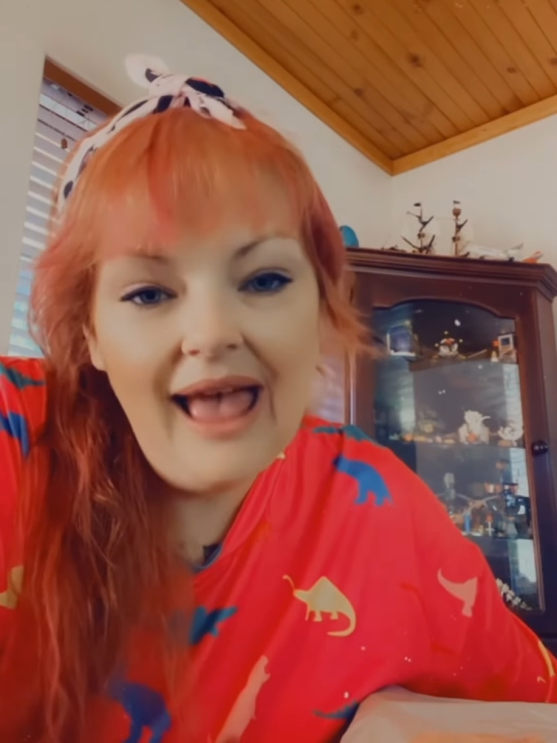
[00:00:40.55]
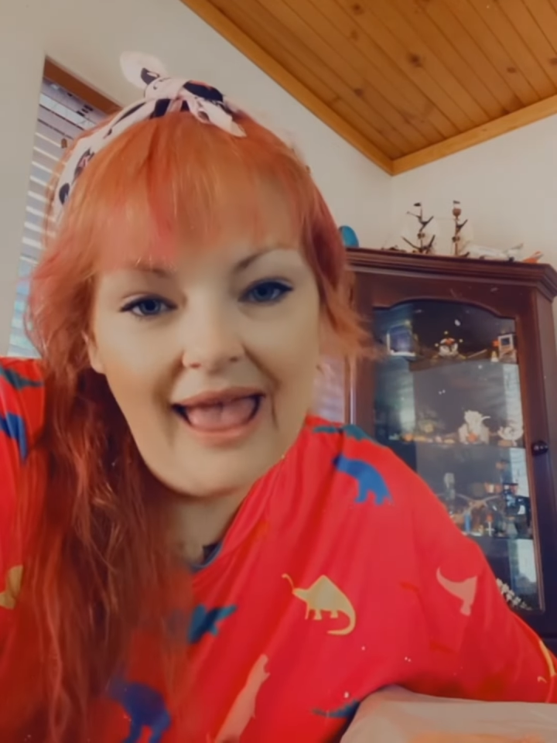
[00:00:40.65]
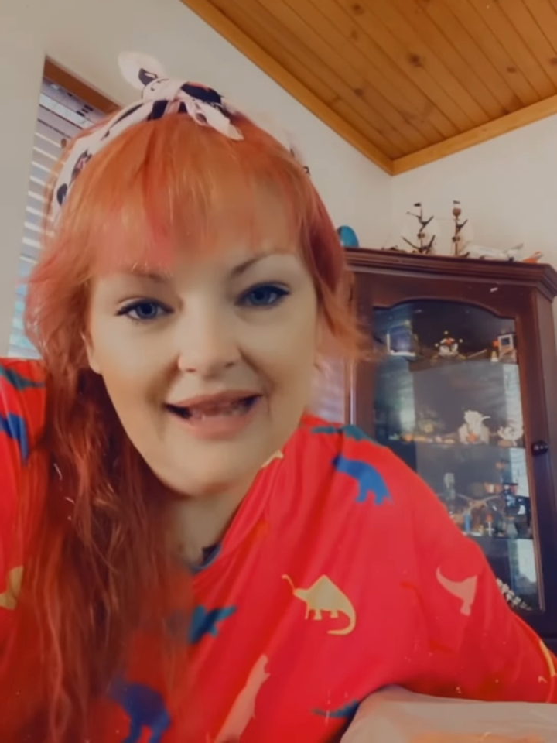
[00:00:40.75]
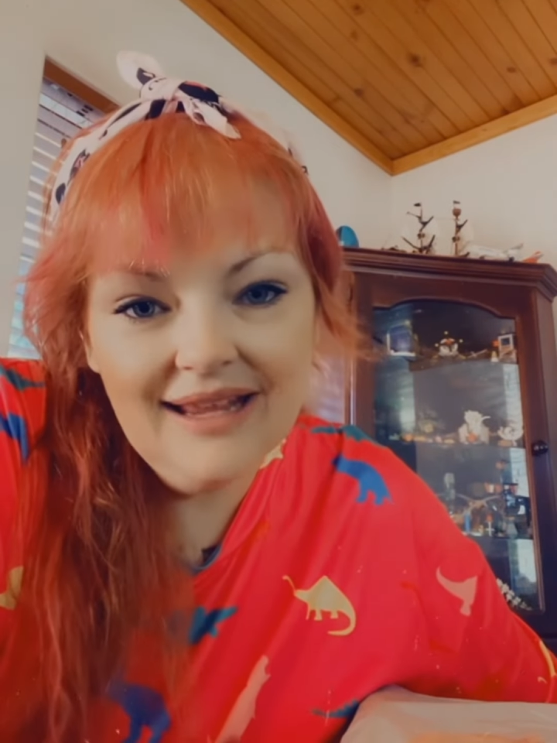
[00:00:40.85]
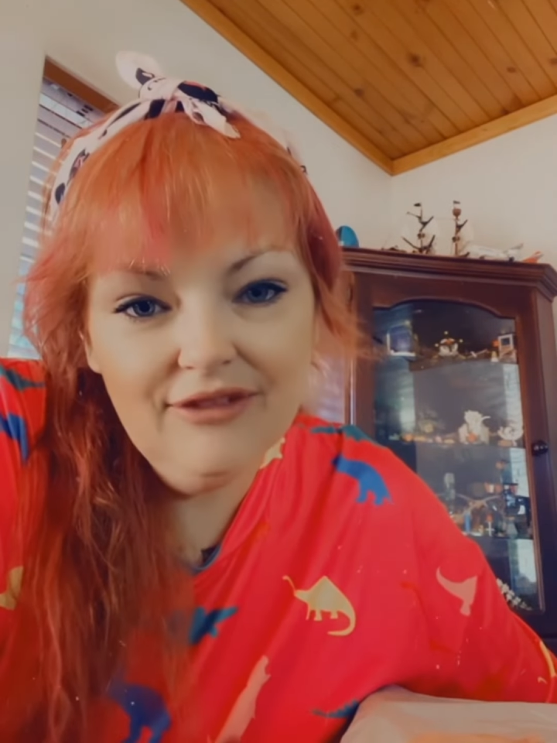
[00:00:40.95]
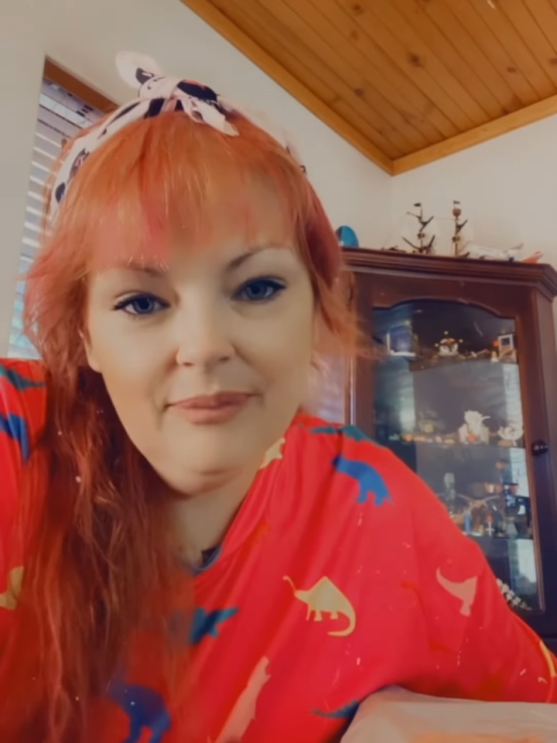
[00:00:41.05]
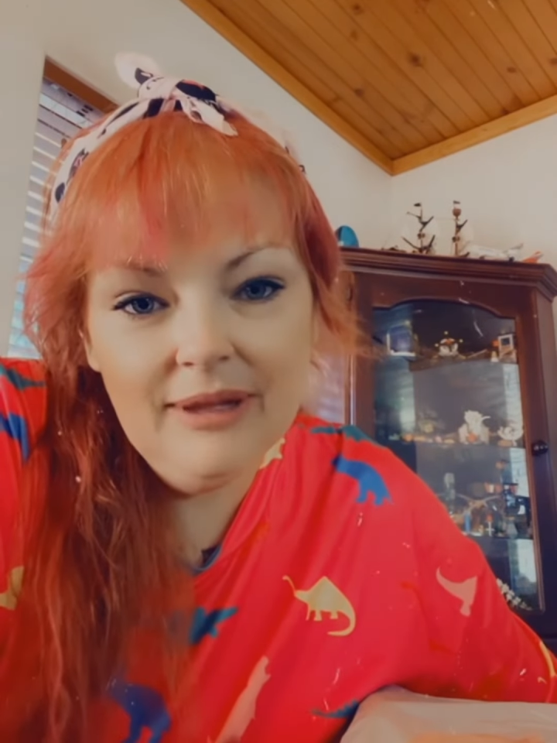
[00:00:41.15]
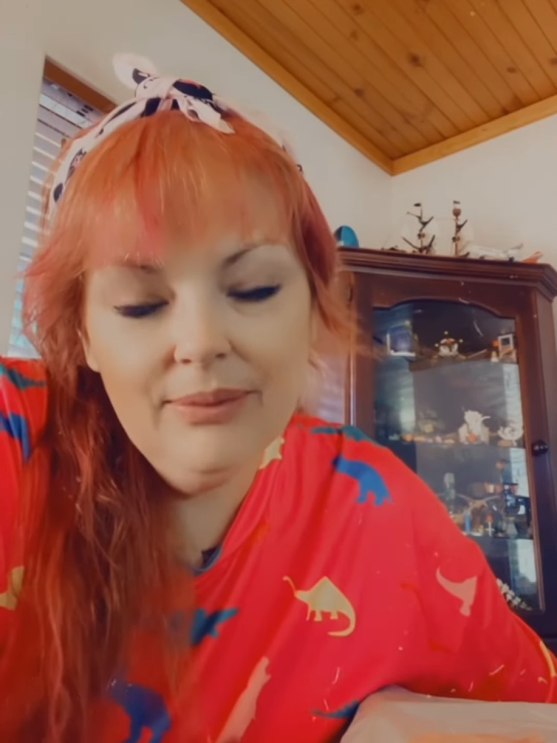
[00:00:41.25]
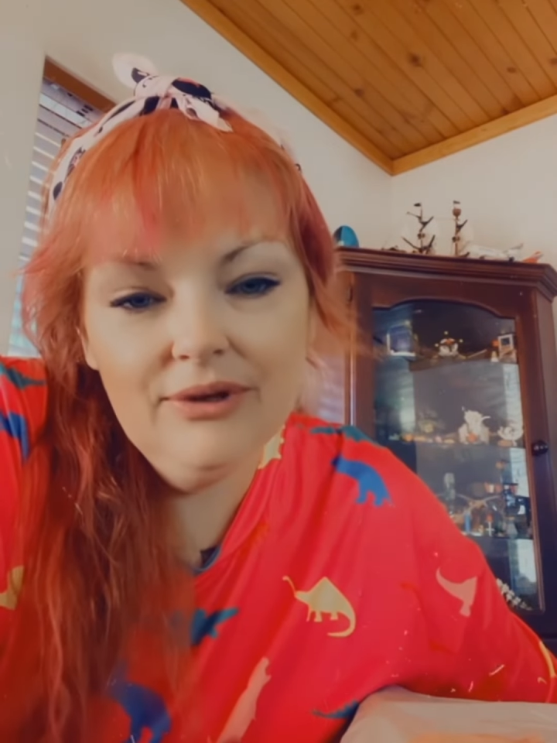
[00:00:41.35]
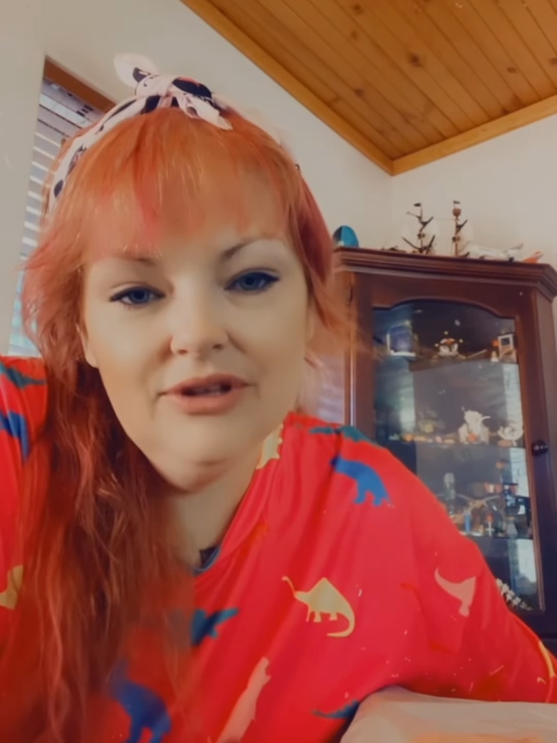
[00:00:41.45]
And if
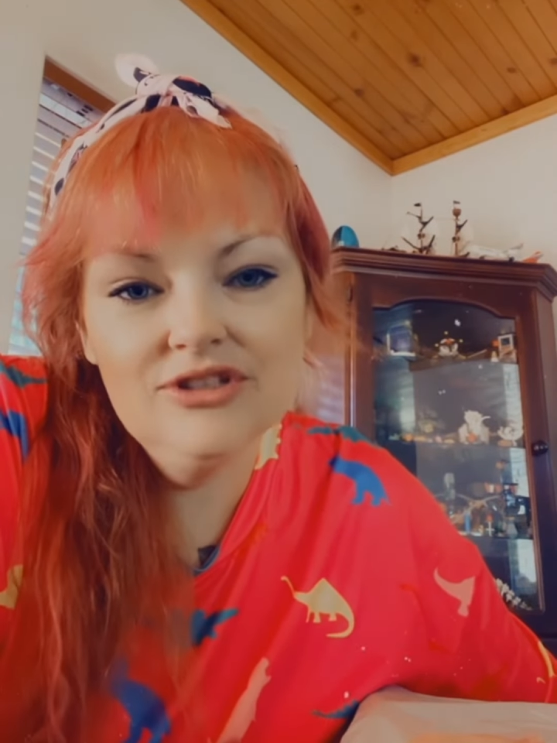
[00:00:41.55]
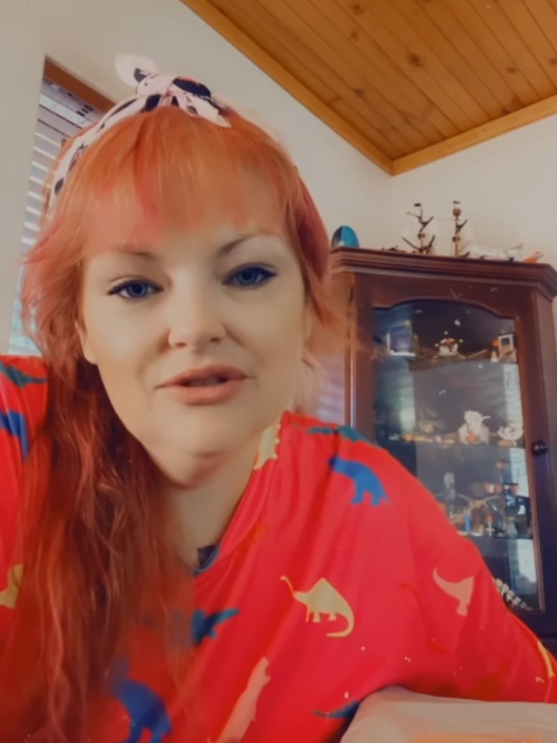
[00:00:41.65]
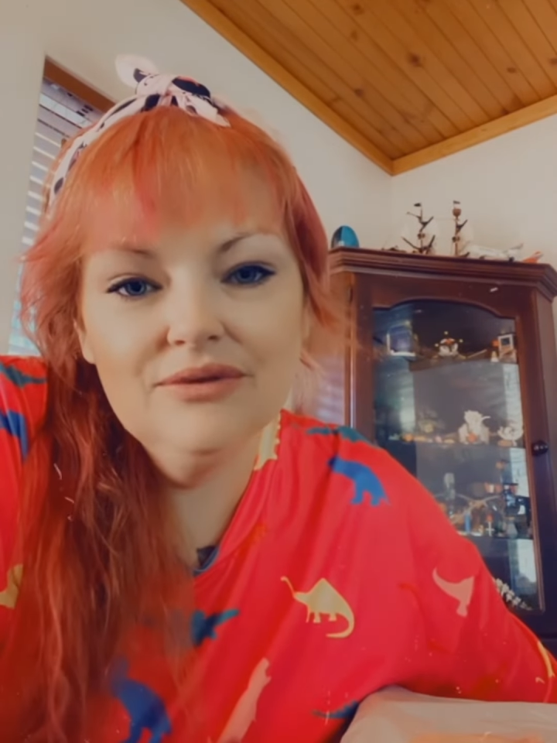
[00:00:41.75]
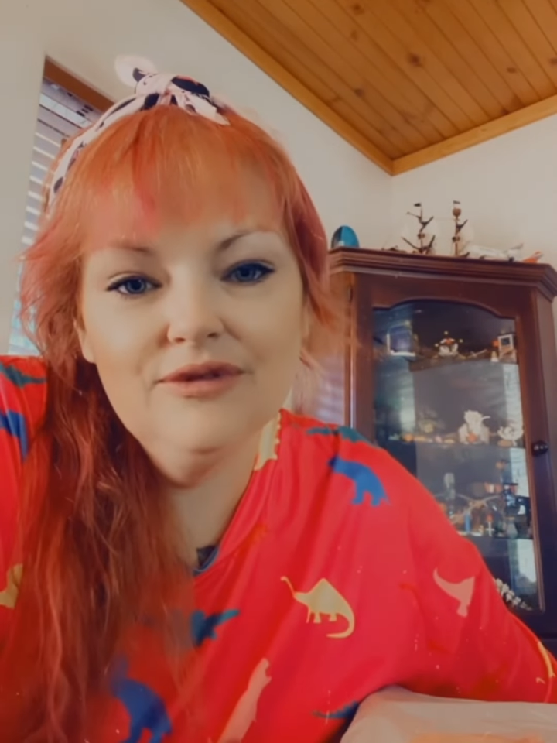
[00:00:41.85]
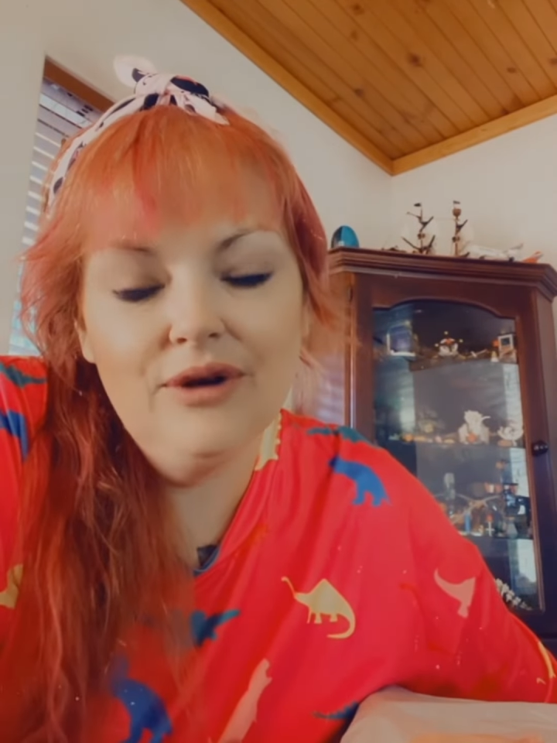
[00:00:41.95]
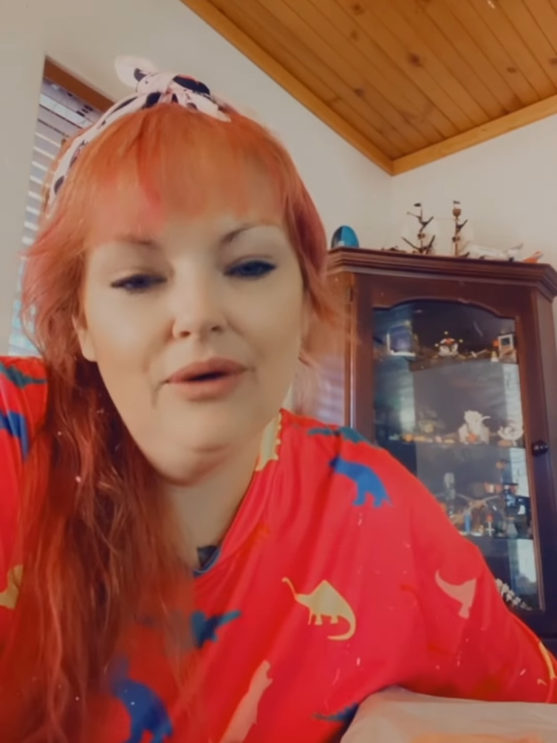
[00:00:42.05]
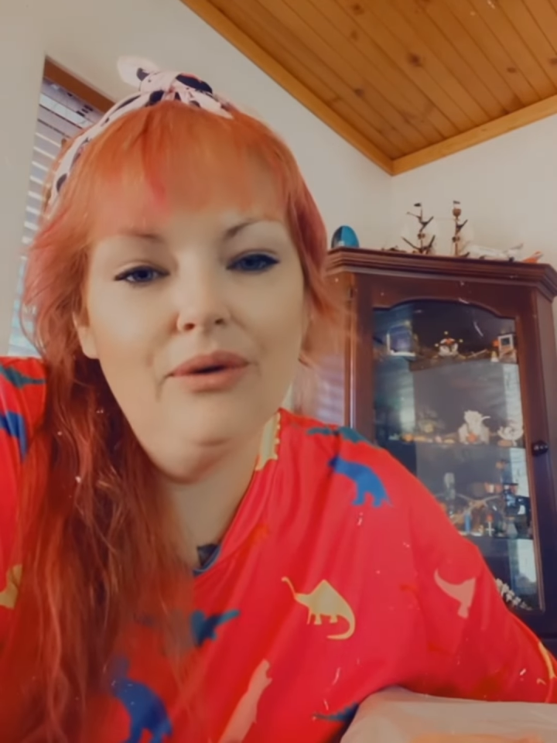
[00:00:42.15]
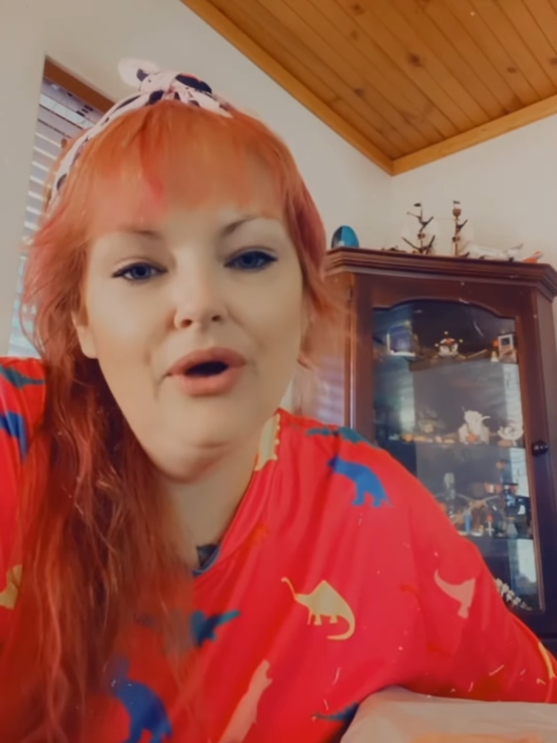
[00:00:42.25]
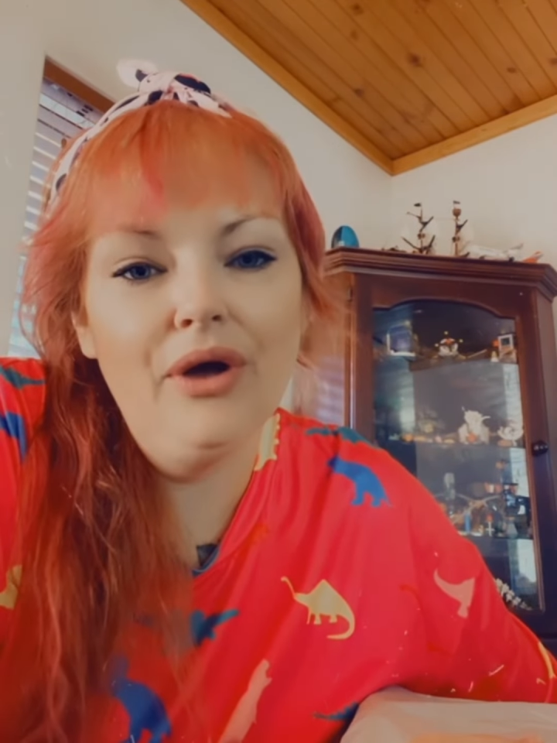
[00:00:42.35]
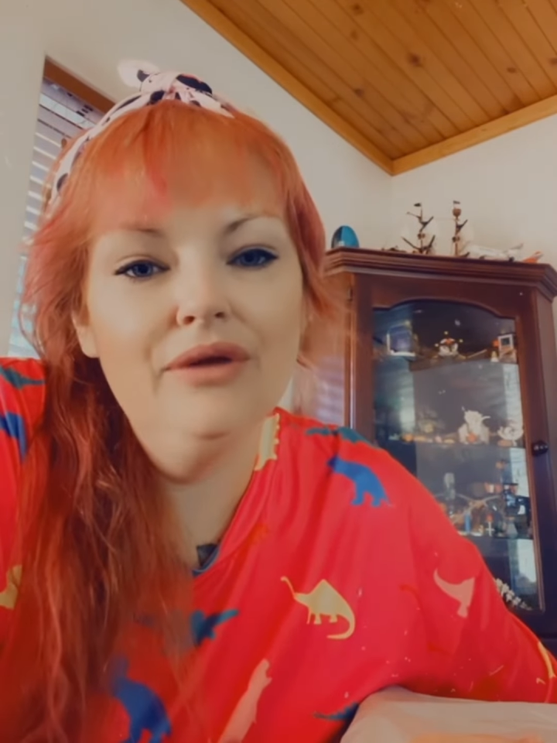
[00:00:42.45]
people use your
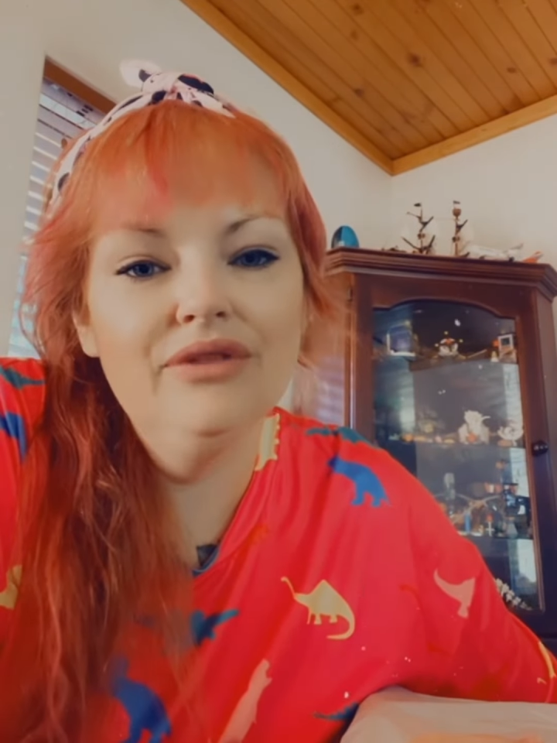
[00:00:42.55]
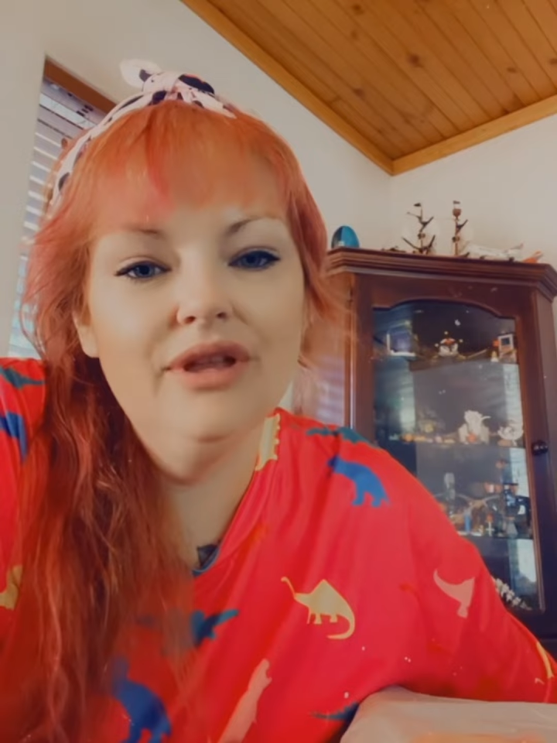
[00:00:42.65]
referral code,